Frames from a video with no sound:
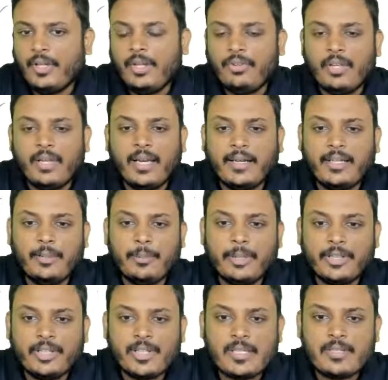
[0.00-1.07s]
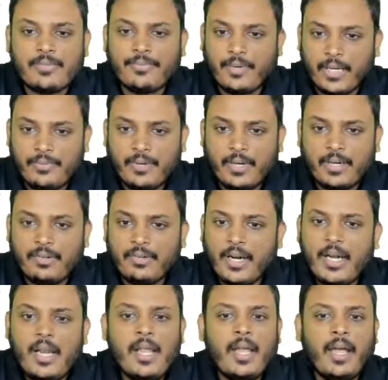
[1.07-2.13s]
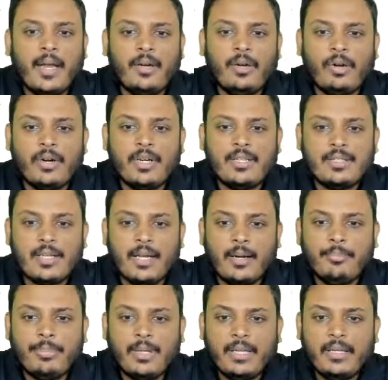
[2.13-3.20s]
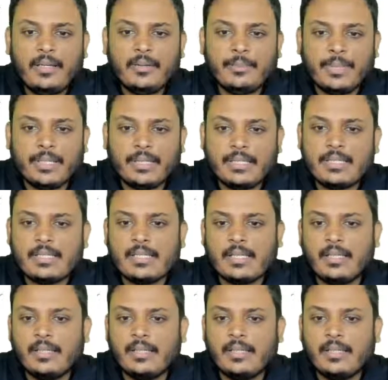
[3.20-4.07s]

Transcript: Selecting methods 500 and audit sampling methods